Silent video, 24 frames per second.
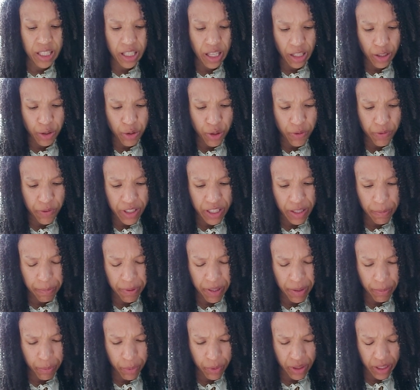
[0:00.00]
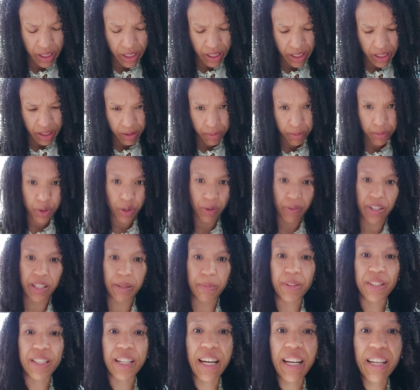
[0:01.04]
don't know if it's the people taken, sorry, let me
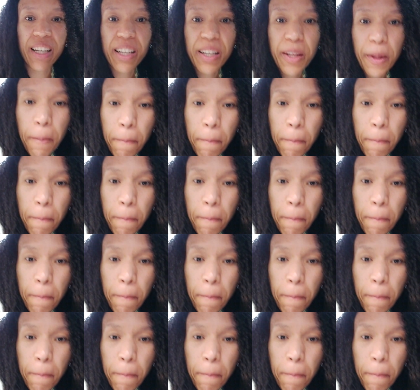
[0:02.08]
check.